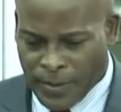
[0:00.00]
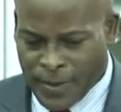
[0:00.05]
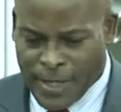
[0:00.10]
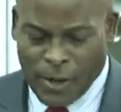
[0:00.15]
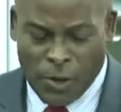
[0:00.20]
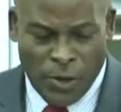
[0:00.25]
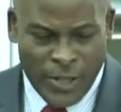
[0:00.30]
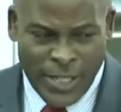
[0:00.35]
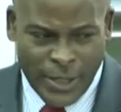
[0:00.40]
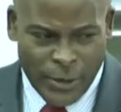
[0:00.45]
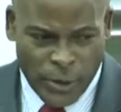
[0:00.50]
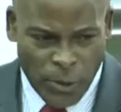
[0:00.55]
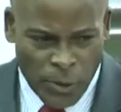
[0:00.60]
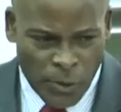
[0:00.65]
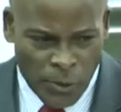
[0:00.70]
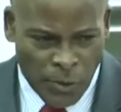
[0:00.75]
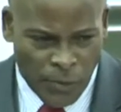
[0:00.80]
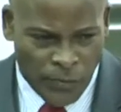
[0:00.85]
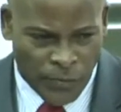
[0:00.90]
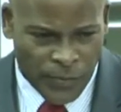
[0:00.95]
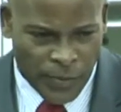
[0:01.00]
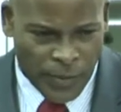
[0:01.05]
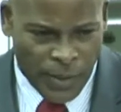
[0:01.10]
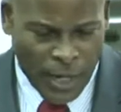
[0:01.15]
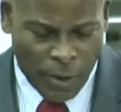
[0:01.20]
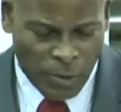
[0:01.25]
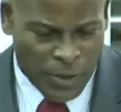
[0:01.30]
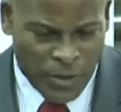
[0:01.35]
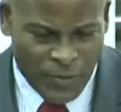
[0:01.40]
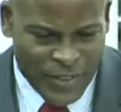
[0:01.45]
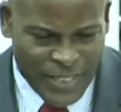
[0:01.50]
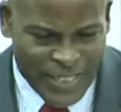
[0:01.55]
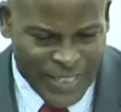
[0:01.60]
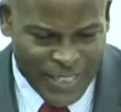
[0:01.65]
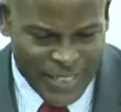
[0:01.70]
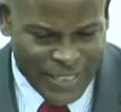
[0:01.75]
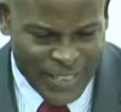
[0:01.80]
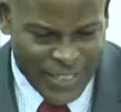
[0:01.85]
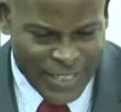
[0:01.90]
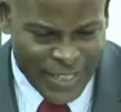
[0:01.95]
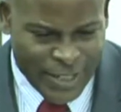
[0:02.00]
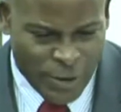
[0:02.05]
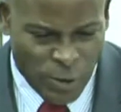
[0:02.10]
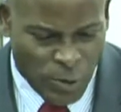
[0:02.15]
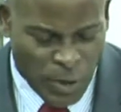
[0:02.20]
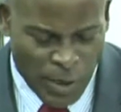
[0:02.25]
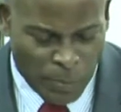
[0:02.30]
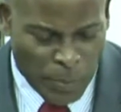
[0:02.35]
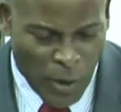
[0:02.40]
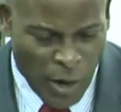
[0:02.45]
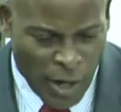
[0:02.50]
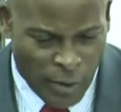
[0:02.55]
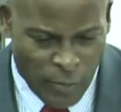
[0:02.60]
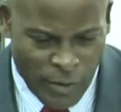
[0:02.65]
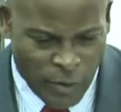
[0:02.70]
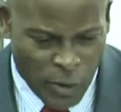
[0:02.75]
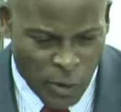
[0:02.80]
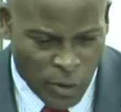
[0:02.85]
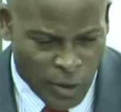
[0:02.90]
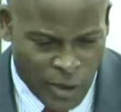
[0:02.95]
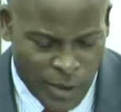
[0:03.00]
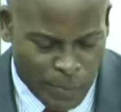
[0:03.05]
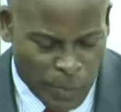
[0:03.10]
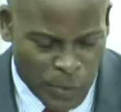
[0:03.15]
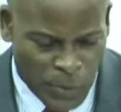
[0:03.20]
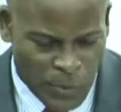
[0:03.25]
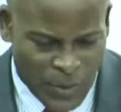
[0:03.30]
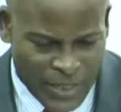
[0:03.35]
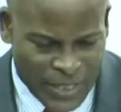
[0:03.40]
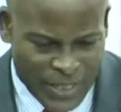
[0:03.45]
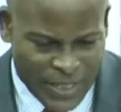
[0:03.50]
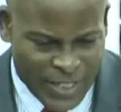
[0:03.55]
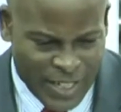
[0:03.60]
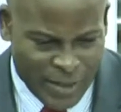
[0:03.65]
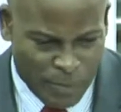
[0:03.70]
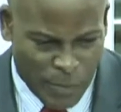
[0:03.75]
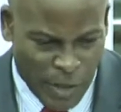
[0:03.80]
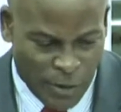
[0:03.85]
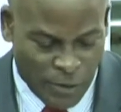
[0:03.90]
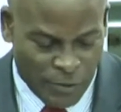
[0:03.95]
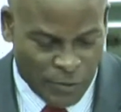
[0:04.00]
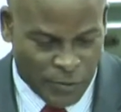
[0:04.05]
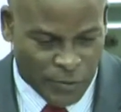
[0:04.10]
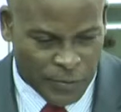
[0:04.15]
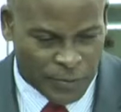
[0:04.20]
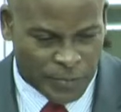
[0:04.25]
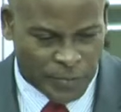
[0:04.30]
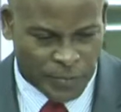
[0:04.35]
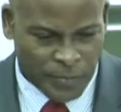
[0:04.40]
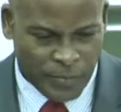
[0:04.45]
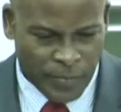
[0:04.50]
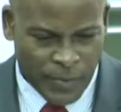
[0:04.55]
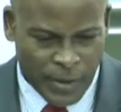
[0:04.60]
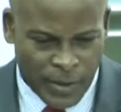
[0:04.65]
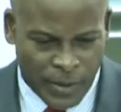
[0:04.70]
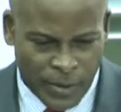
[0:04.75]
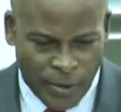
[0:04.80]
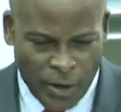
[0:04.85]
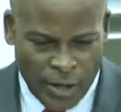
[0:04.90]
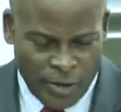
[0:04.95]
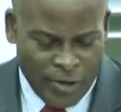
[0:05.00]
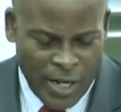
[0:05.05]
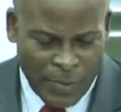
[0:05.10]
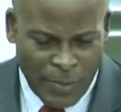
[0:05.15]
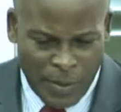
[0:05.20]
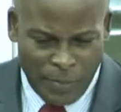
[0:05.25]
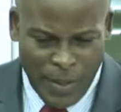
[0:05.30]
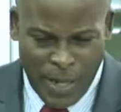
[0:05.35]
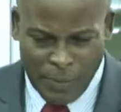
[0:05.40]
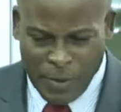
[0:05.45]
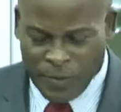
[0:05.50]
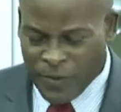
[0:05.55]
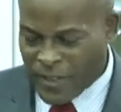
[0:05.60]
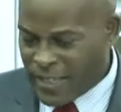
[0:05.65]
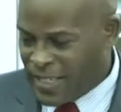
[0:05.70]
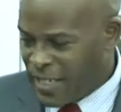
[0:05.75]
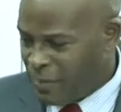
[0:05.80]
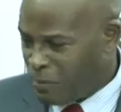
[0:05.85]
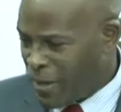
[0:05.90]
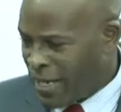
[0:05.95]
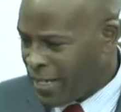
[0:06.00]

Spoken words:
There are only 2 out of the 16 who were born with gold spoons in their mouth. The Honourable Member for St.